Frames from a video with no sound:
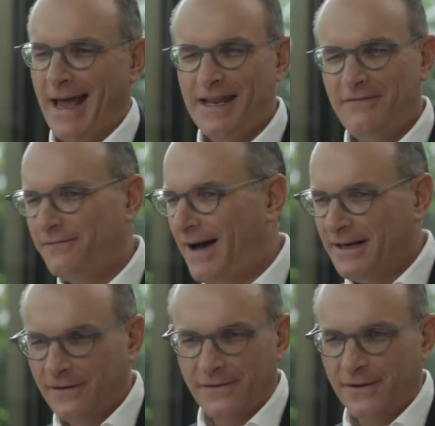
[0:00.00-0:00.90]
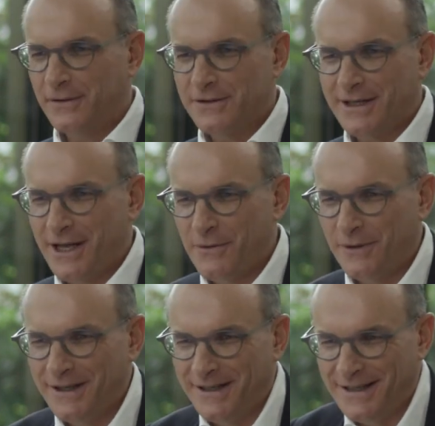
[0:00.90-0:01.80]
any final thoughts that you
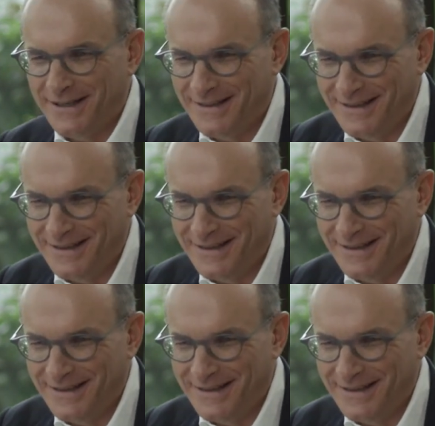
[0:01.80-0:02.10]
want to